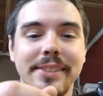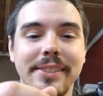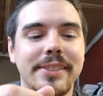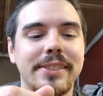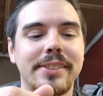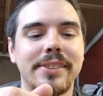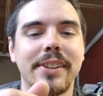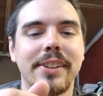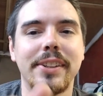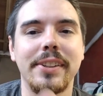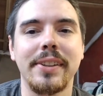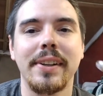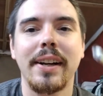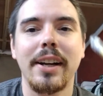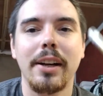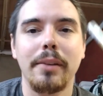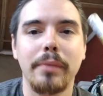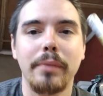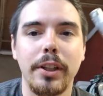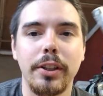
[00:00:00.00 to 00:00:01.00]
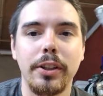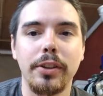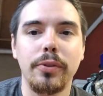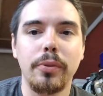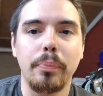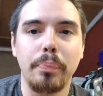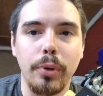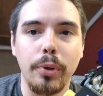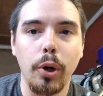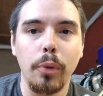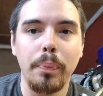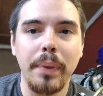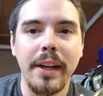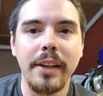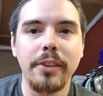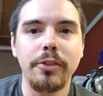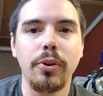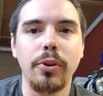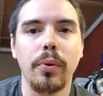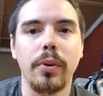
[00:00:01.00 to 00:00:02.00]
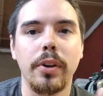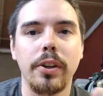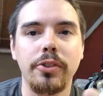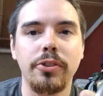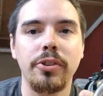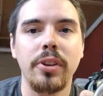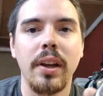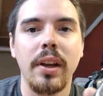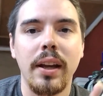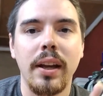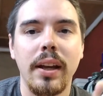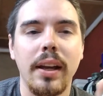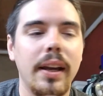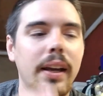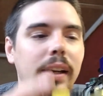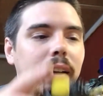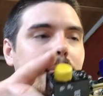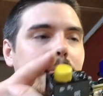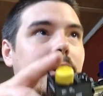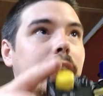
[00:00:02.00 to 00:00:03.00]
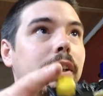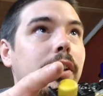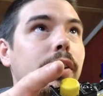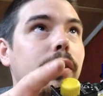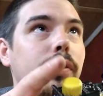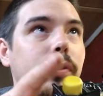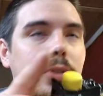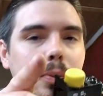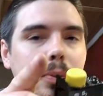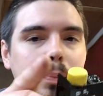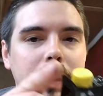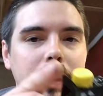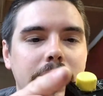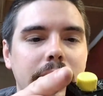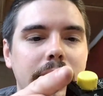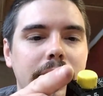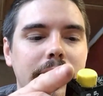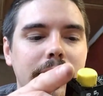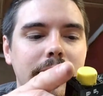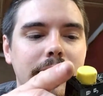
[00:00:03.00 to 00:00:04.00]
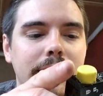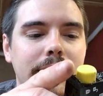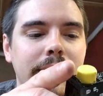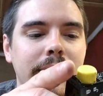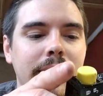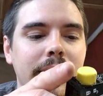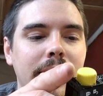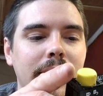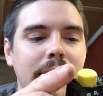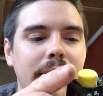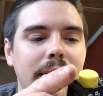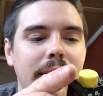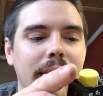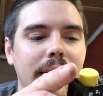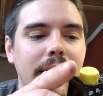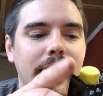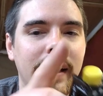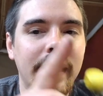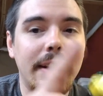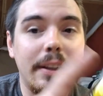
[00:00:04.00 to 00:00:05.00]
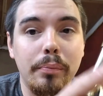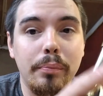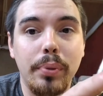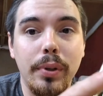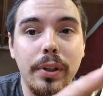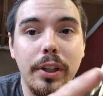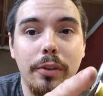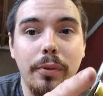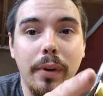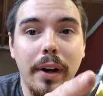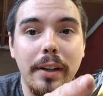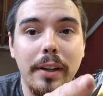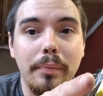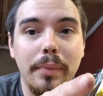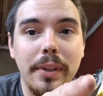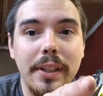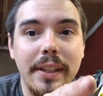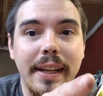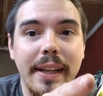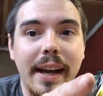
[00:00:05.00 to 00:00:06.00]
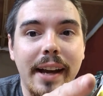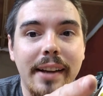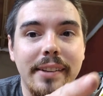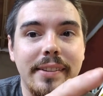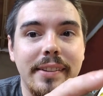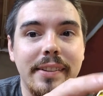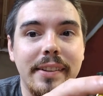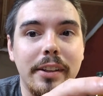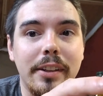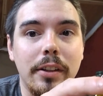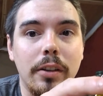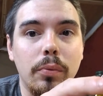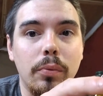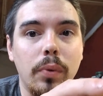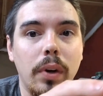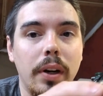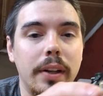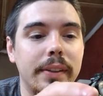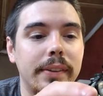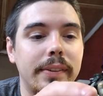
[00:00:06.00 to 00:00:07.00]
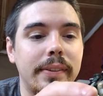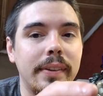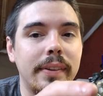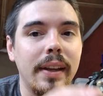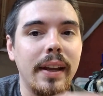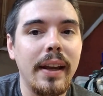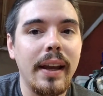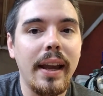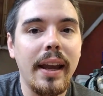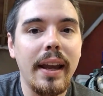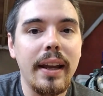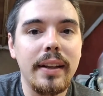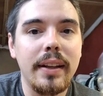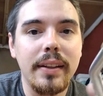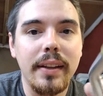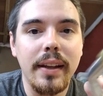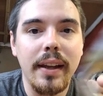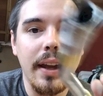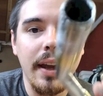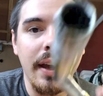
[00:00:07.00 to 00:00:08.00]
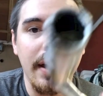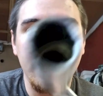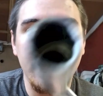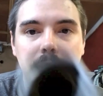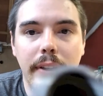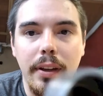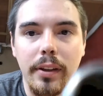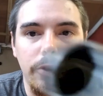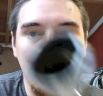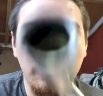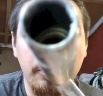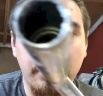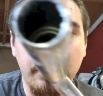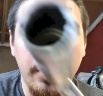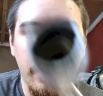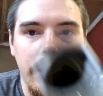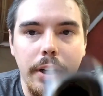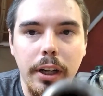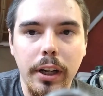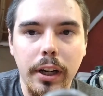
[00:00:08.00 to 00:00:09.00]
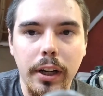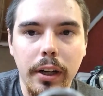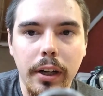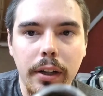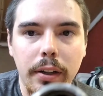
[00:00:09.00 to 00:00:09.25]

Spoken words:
So I'm going to use a propane torch, and I'm going to use it because it can put quite a bit of gas in there at once, and it has a sparker.